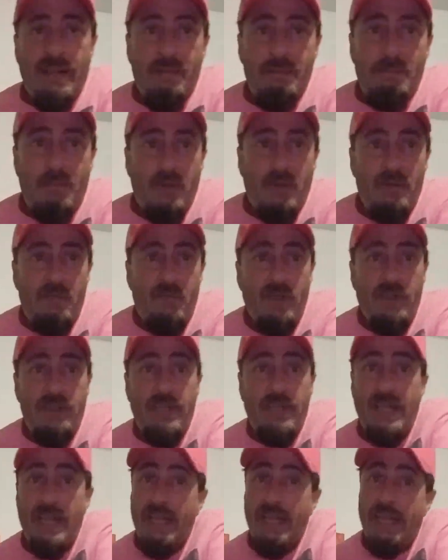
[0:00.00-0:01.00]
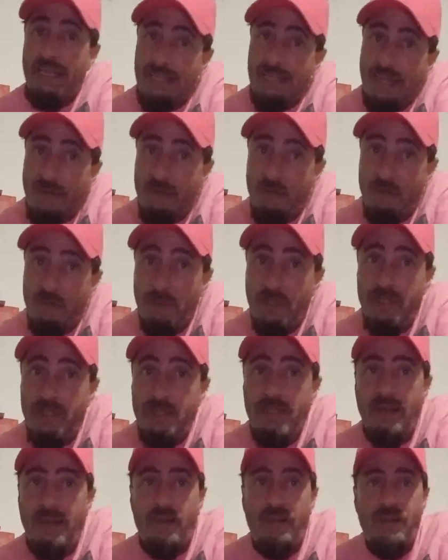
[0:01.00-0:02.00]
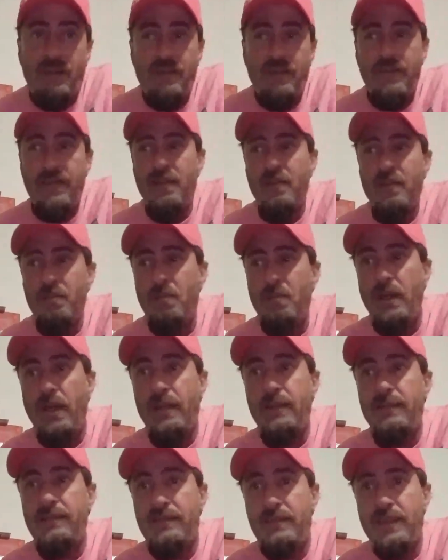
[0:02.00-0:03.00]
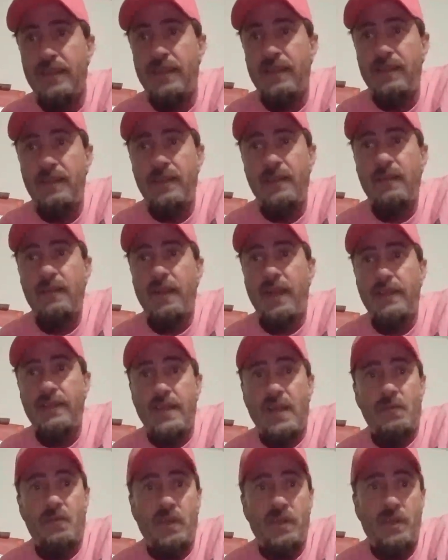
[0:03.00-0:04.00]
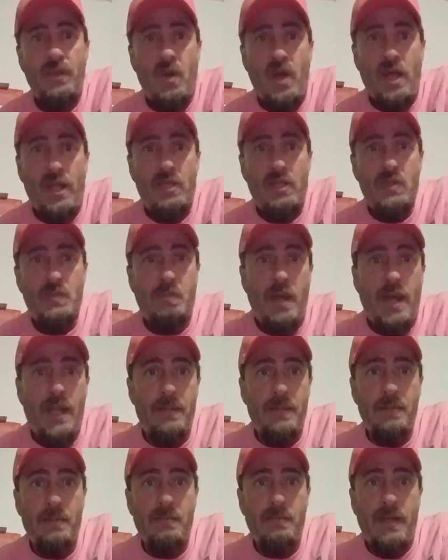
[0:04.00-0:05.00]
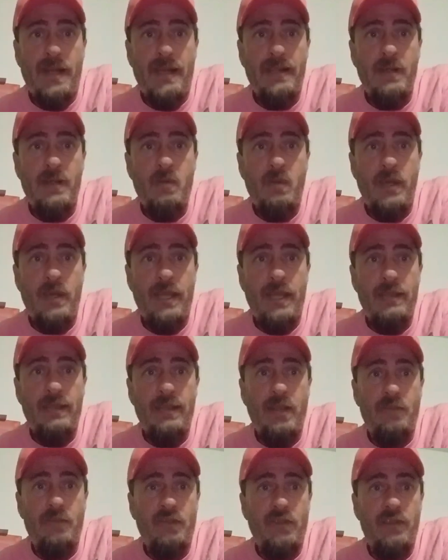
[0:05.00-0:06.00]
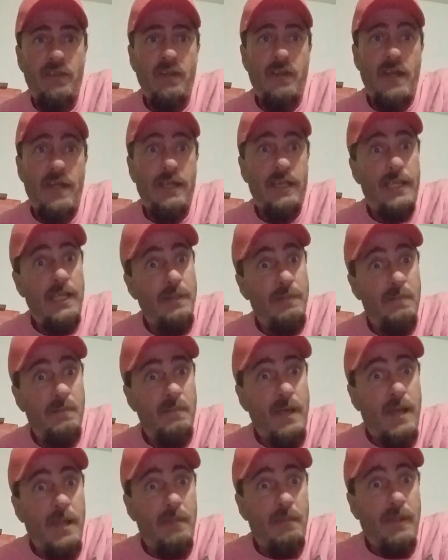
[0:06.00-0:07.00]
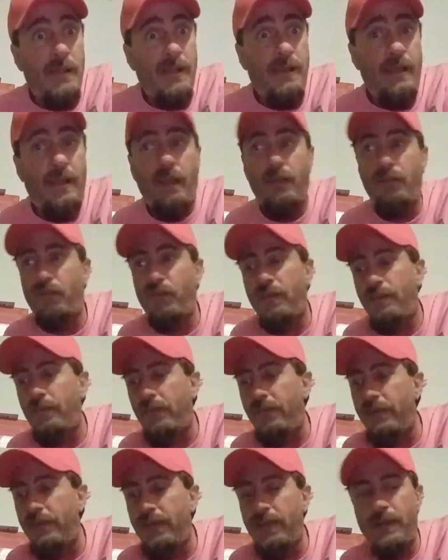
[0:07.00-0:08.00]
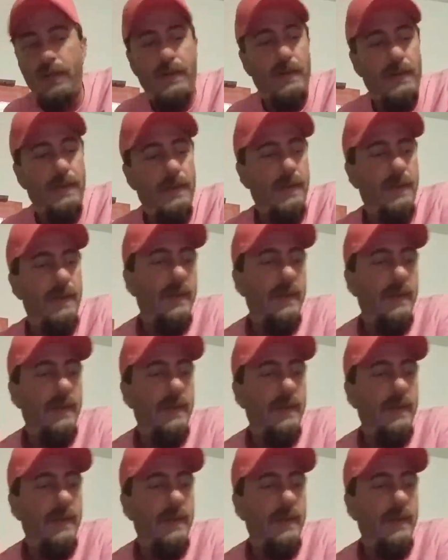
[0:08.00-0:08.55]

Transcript: that I'm perfect and I ain't never been there, but I definitely know how to spot them a mile away and definitely know how to keep them out of my life, you know.